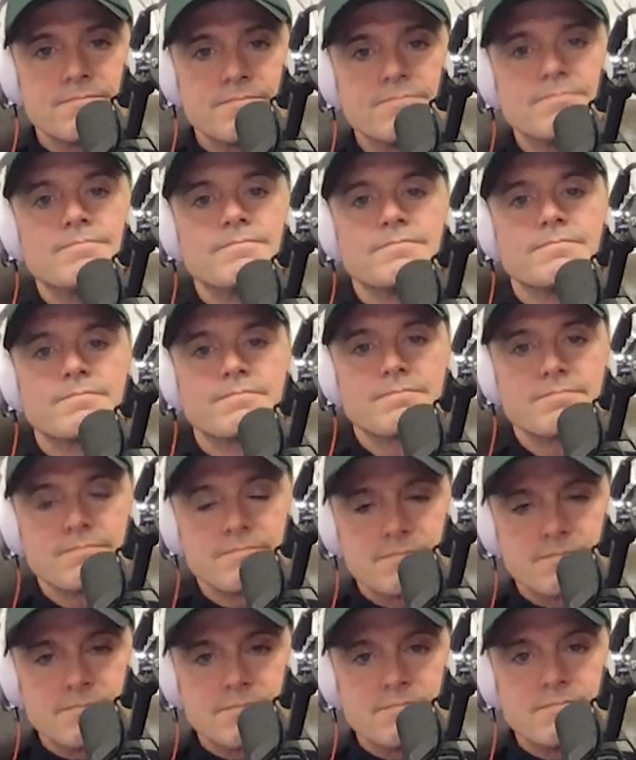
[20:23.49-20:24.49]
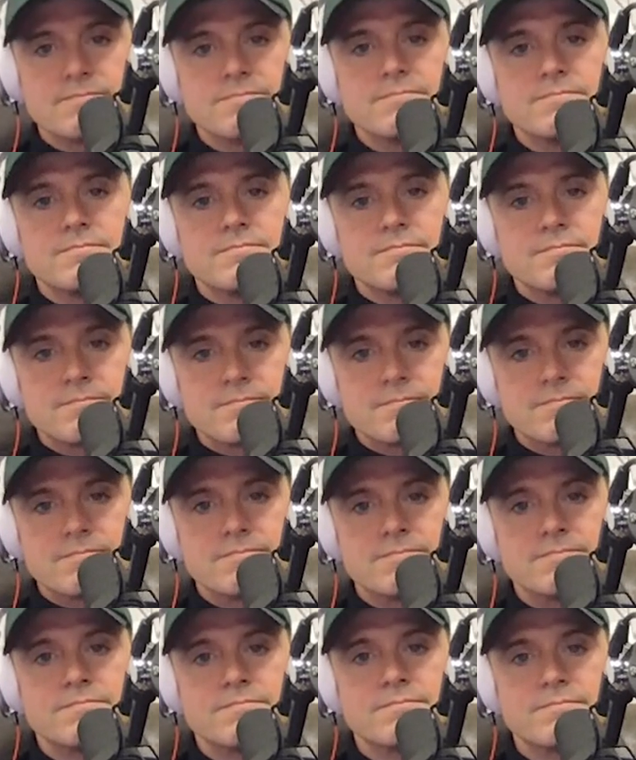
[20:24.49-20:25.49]

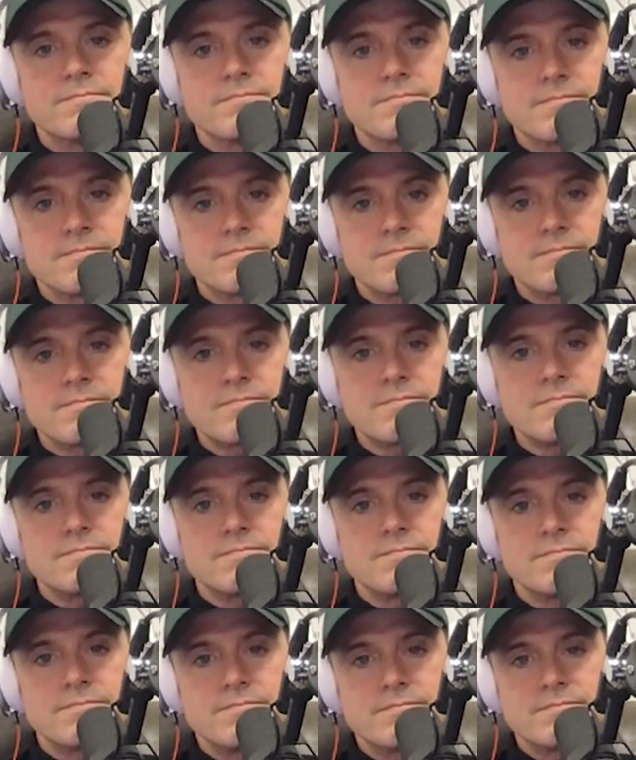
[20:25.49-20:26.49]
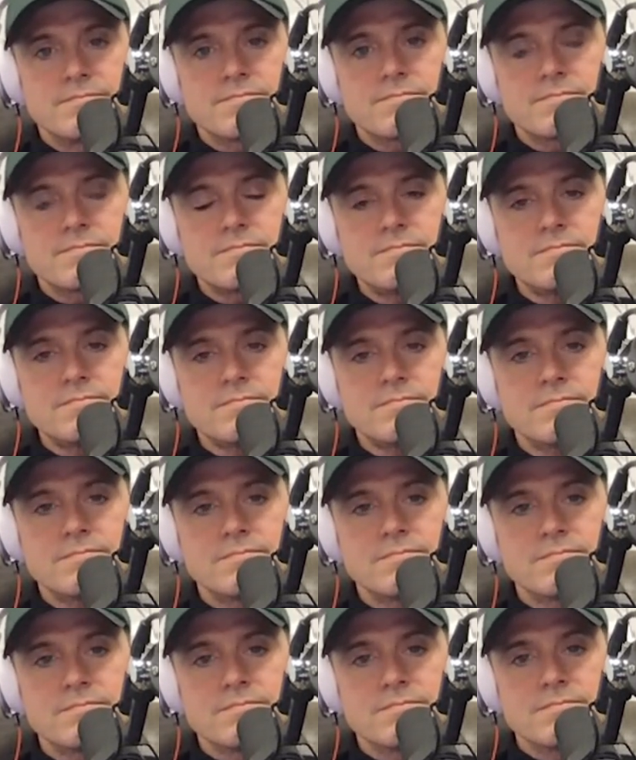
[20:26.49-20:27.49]

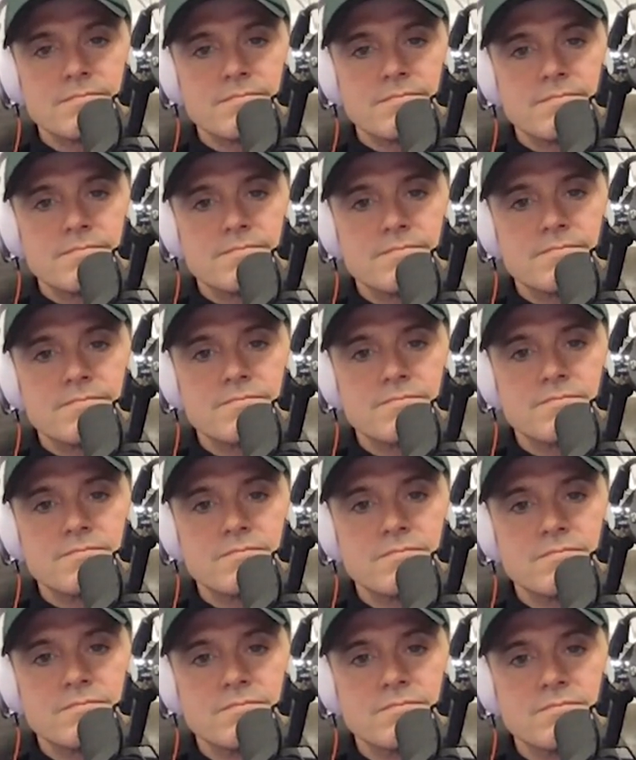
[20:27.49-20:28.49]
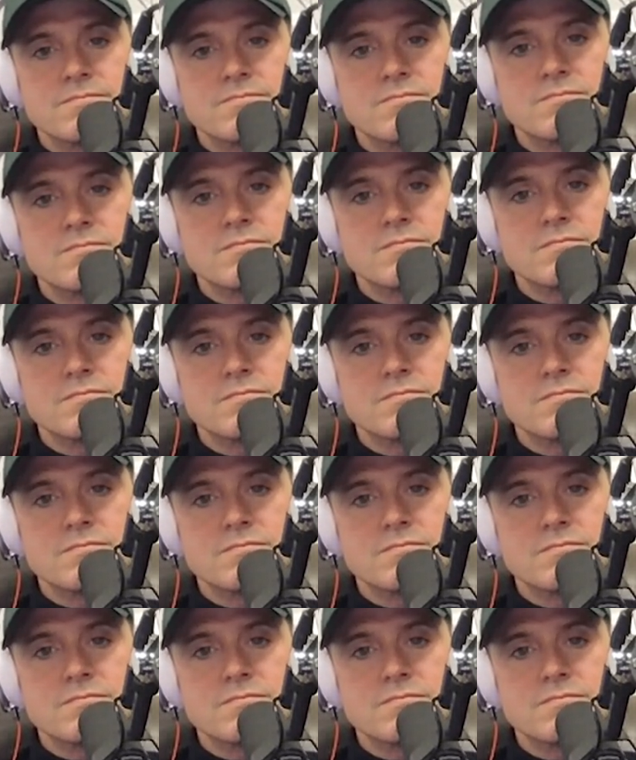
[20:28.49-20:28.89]
(not speaking)